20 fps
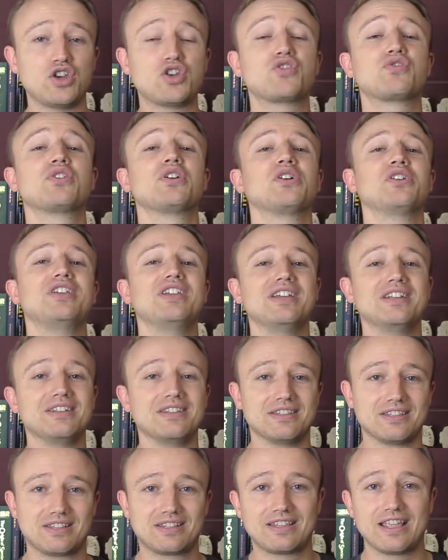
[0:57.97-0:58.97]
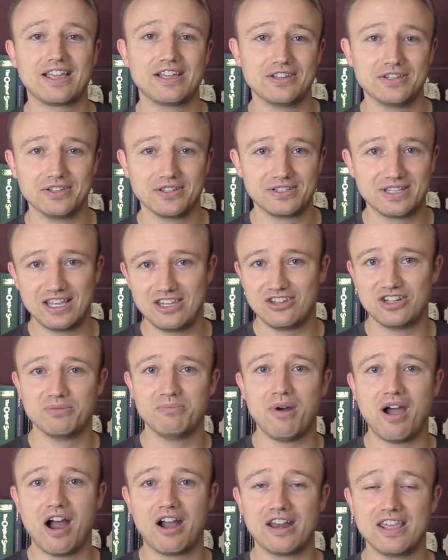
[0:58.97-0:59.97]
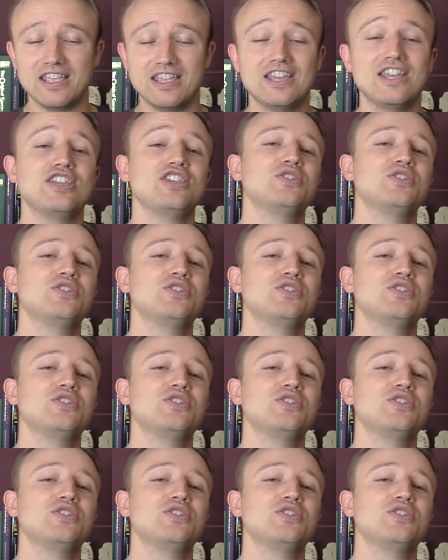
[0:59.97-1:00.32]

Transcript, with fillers: trillion cells in your body,